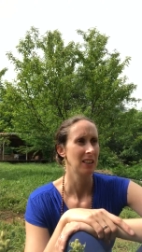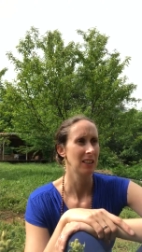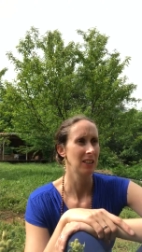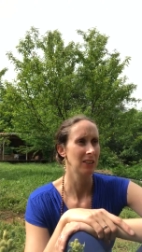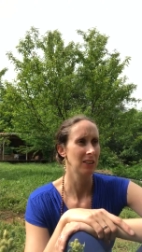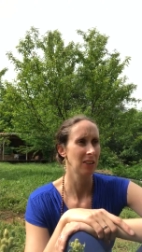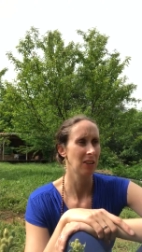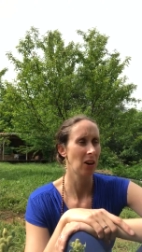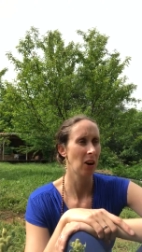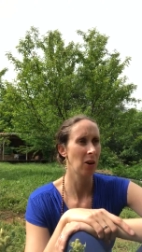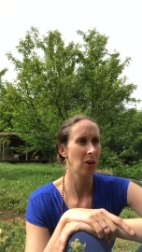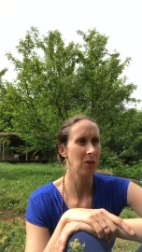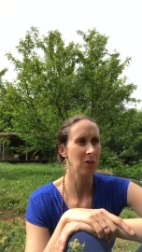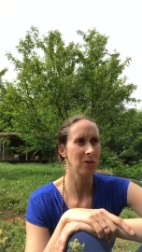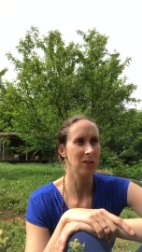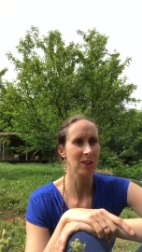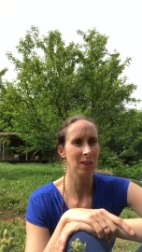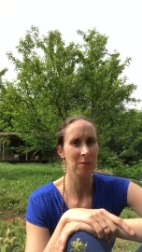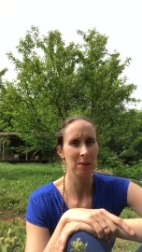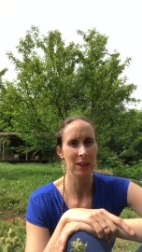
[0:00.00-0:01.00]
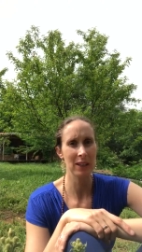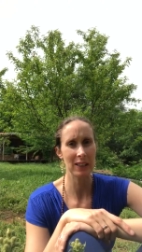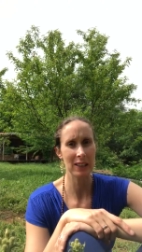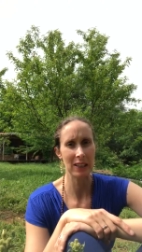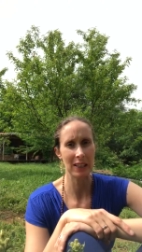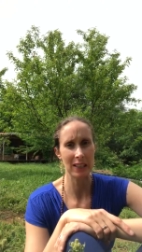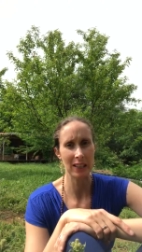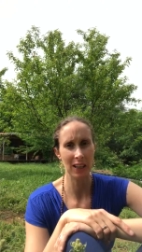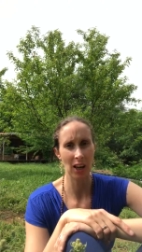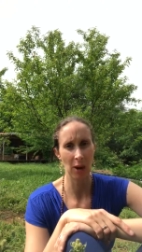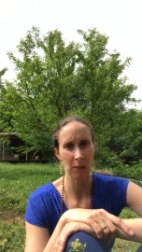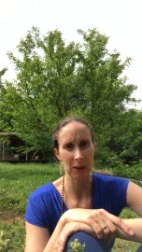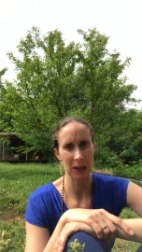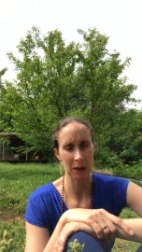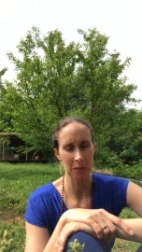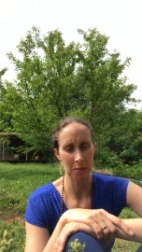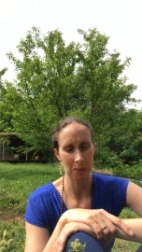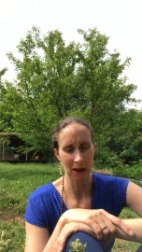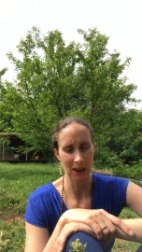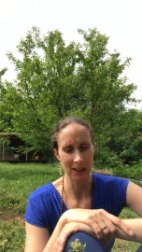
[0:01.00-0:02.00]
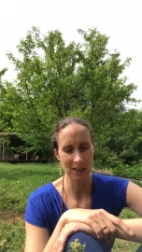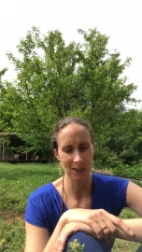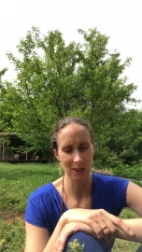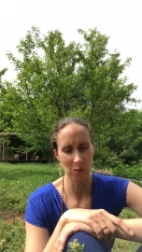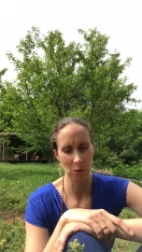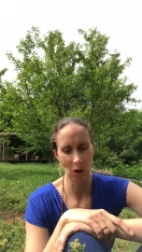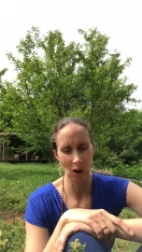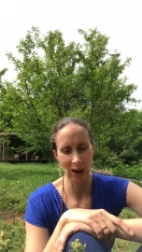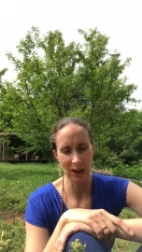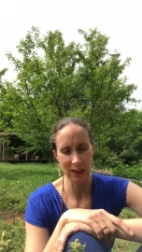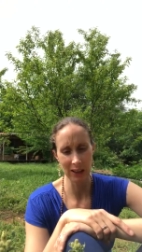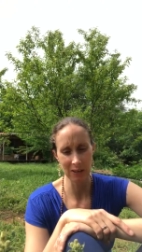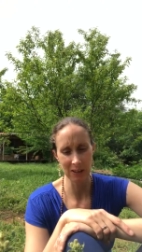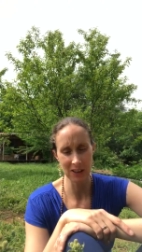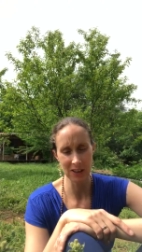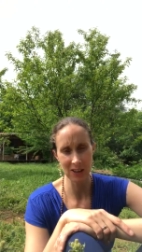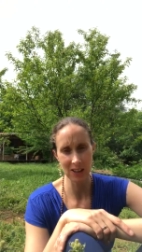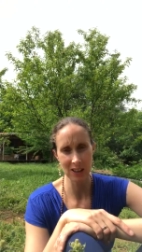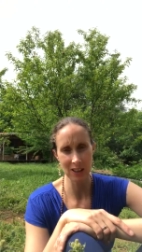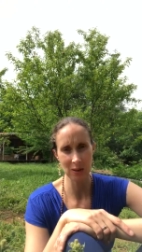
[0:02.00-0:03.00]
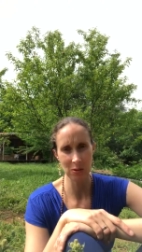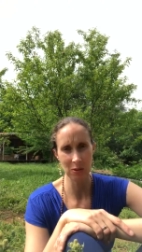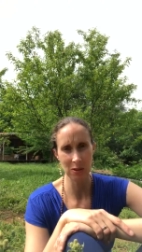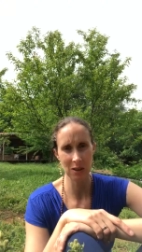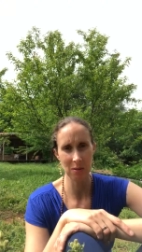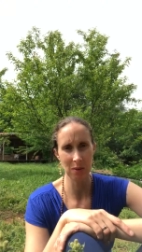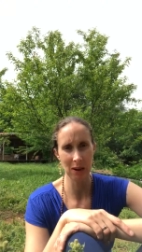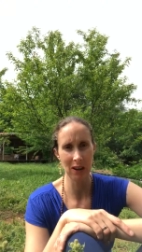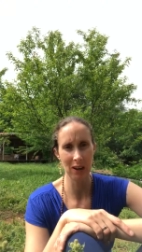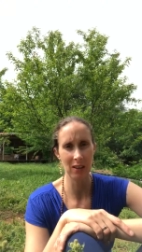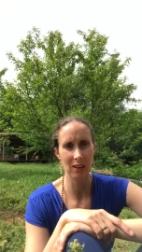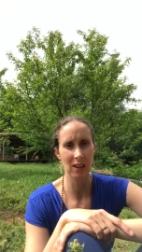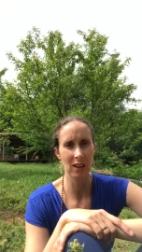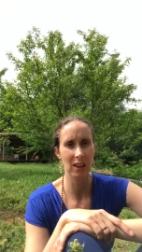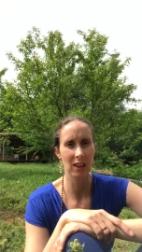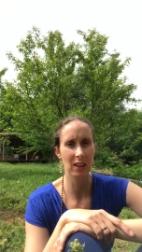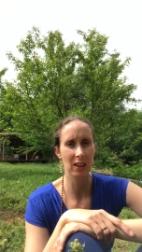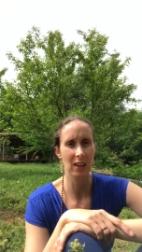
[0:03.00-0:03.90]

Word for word: you know, ultimately coming back to what I originally talked about,